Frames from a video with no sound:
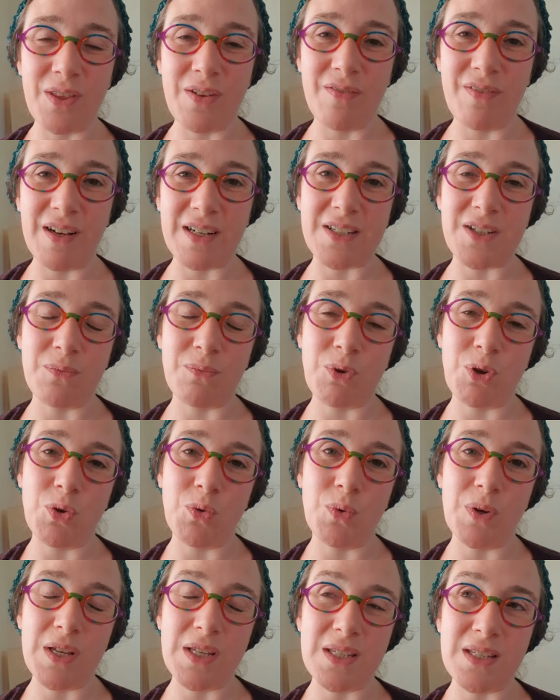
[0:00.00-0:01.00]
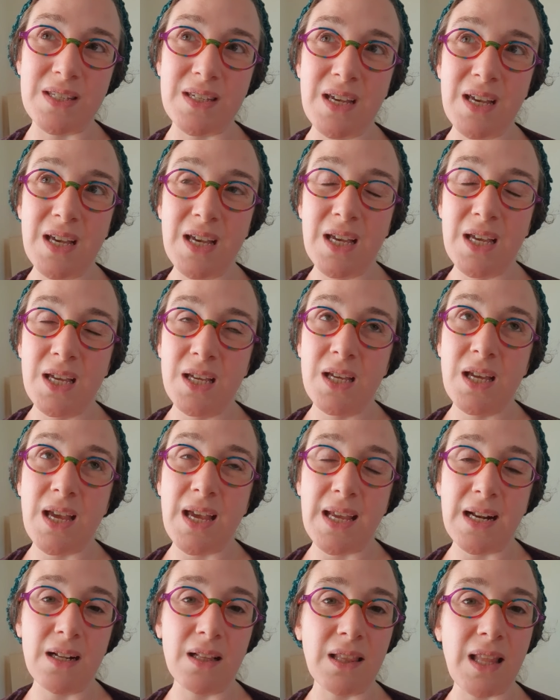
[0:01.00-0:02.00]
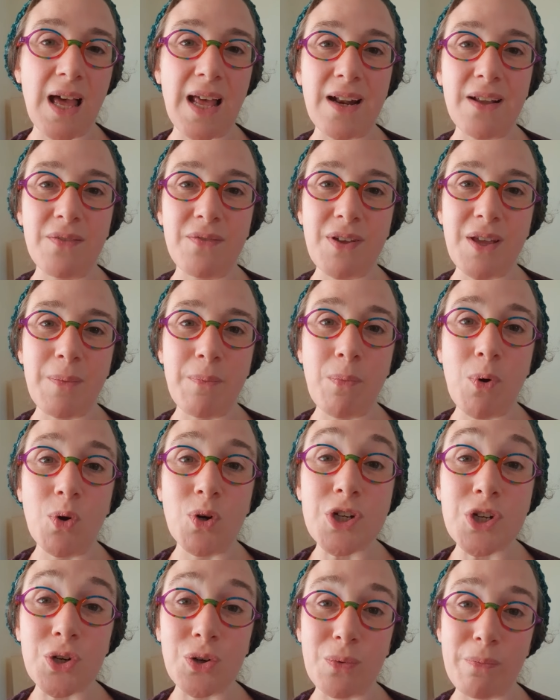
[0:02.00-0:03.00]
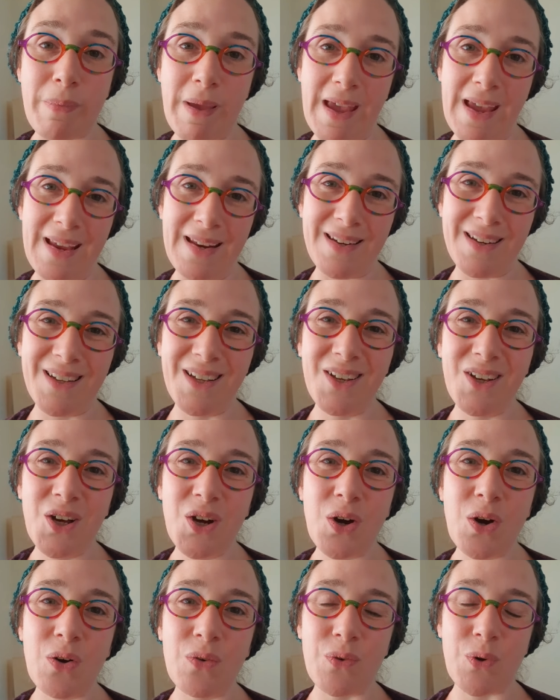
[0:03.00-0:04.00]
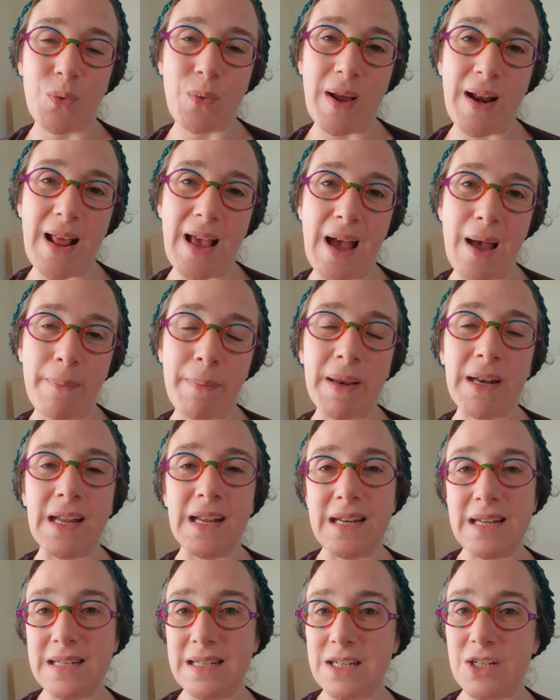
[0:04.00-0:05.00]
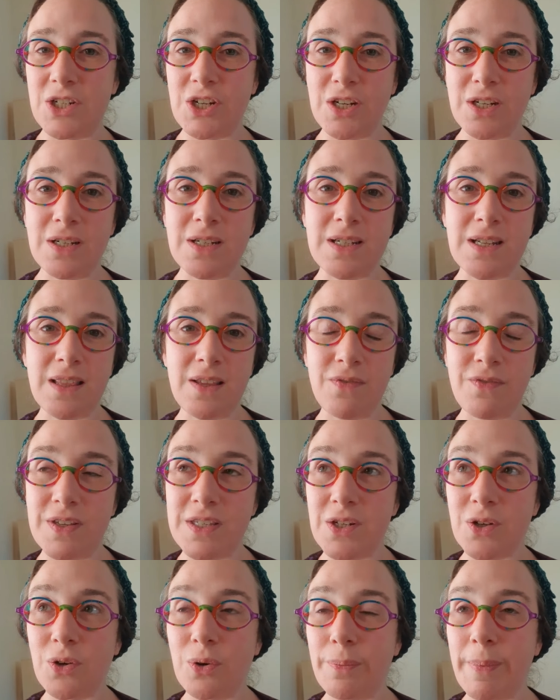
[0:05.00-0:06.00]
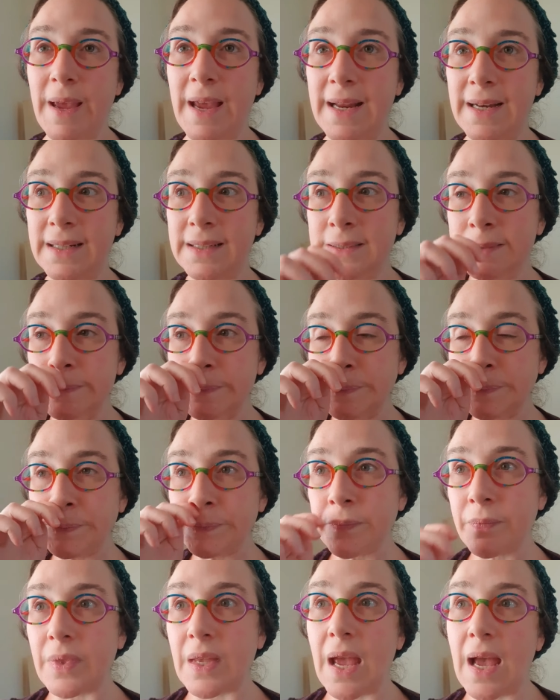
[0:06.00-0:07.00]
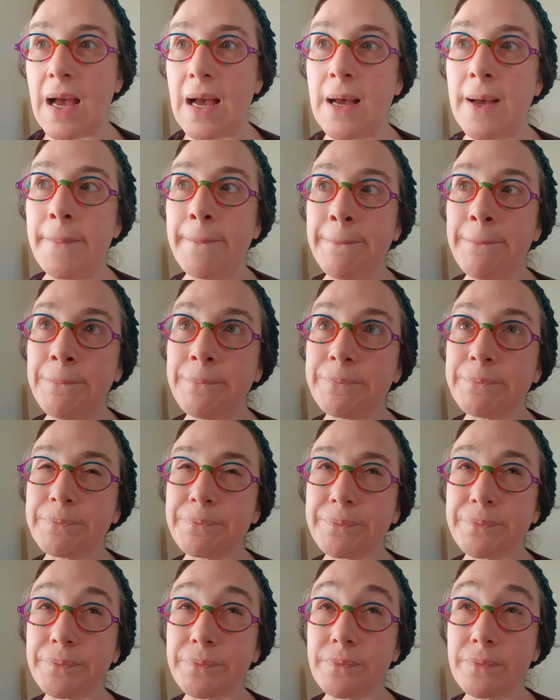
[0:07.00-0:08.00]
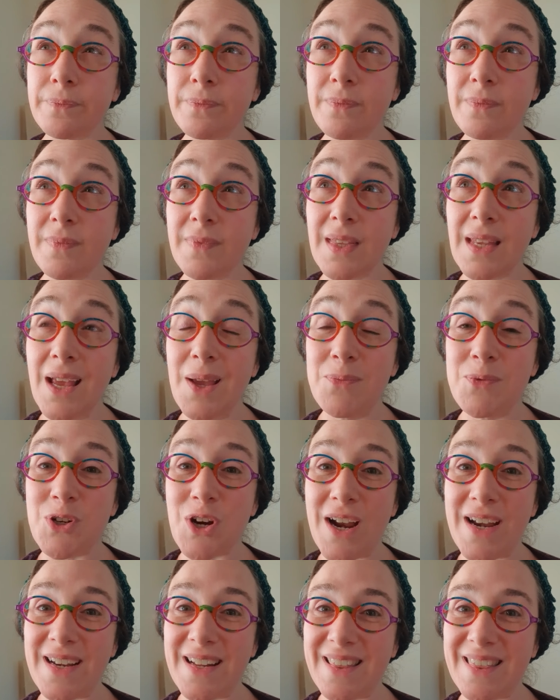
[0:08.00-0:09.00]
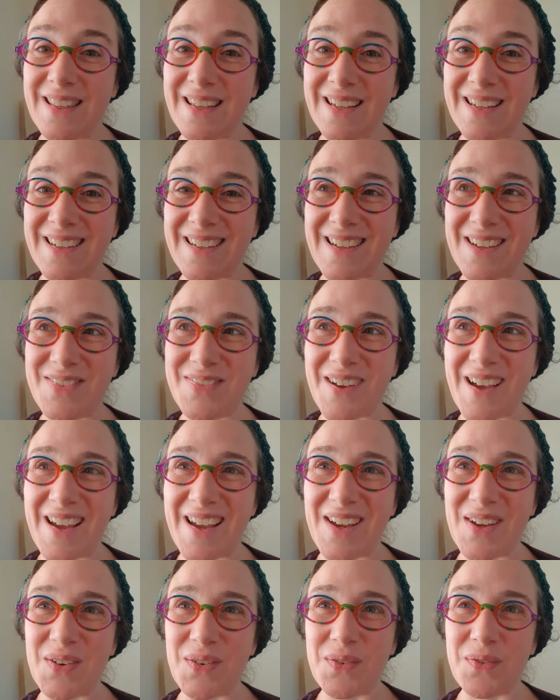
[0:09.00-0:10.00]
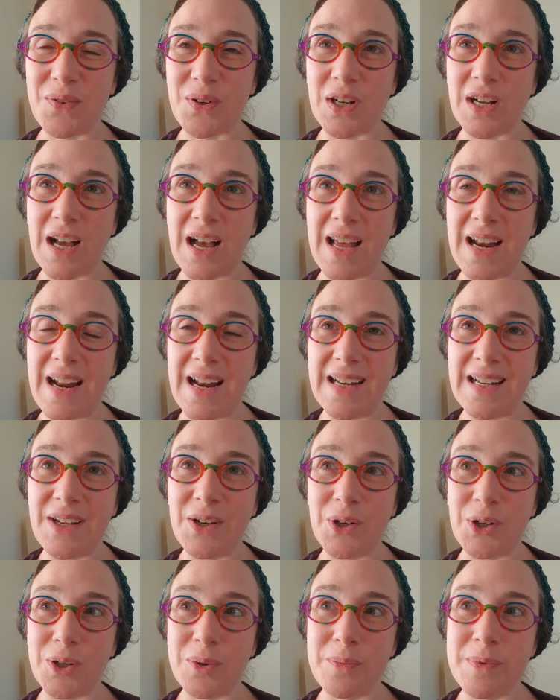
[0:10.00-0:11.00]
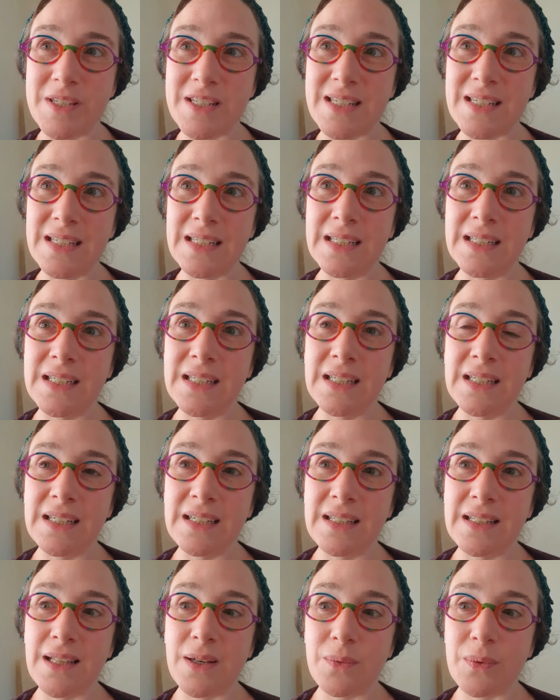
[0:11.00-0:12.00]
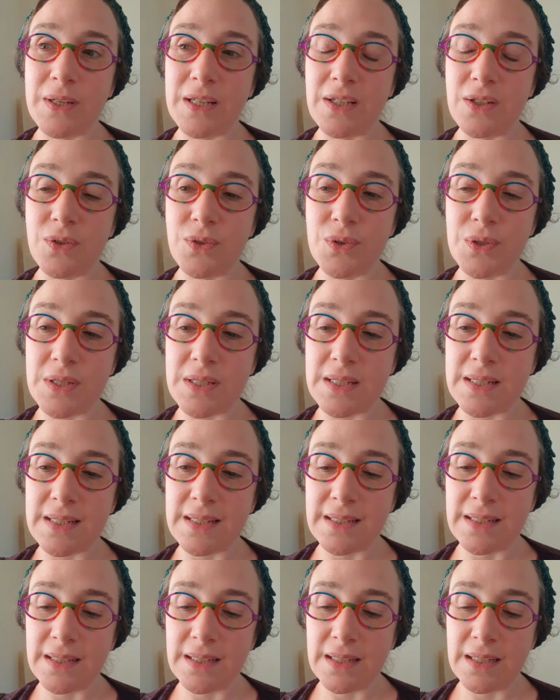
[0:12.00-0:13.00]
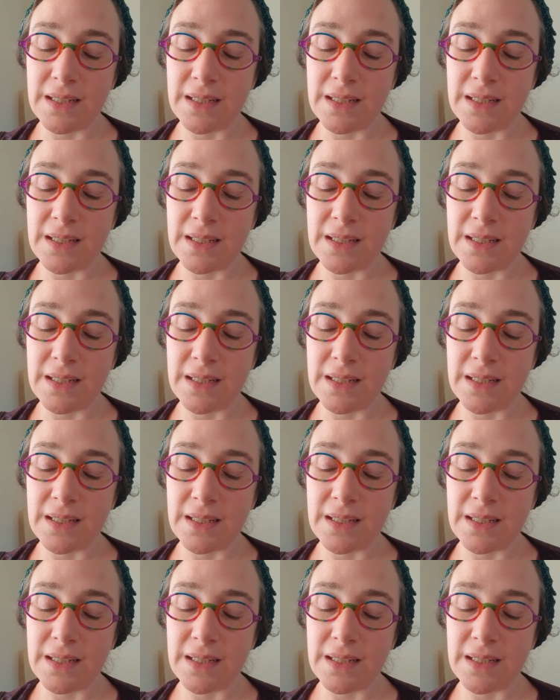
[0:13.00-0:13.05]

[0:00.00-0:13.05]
for the victim who was in a lot of emotional pain over what happened, in addition to the physical pain. I'm trying to think if I forgot any herbs that we used.